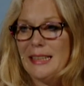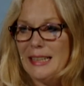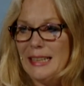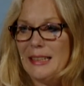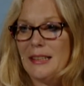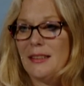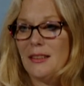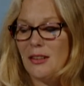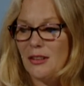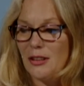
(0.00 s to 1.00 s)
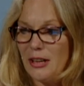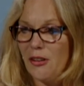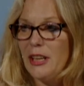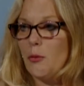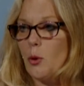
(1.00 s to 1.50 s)
in the
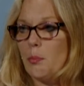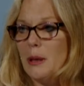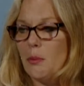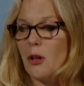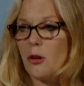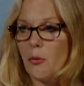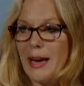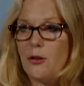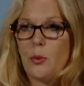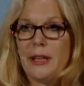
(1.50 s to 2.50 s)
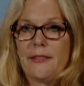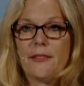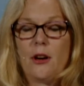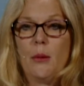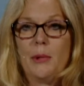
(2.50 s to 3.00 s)
area where people are graduating
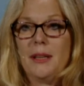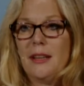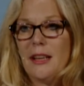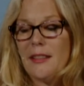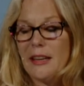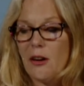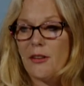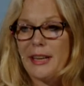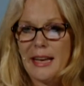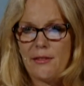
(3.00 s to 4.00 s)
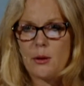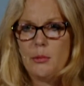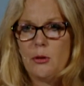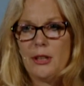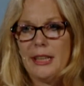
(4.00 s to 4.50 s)
from. They already have a
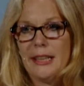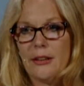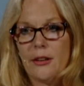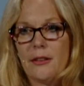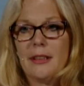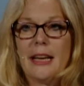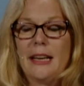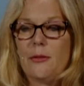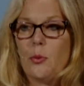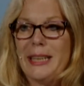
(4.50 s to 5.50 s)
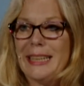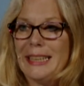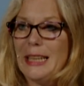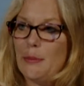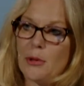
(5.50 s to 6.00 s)
community here, and if we can
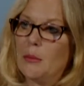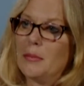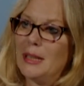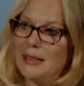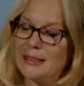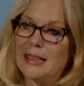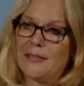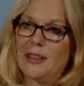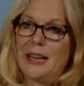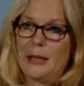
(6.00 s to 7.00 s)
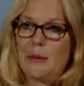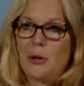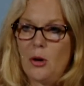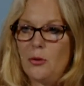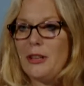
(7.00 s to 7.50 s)
keep them instead of letting them
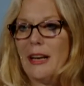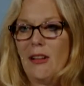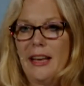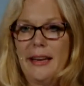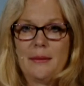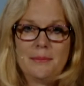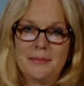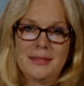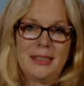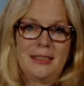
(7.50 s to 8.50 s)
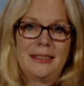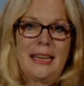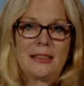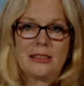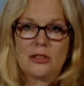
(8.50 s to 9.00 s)
go to LA,
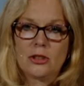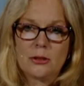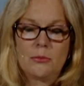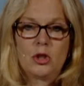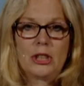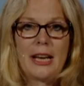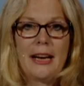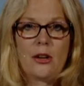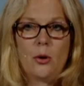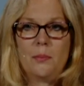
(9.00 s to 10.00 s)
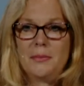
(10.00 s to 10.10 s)
Texas, Chicago,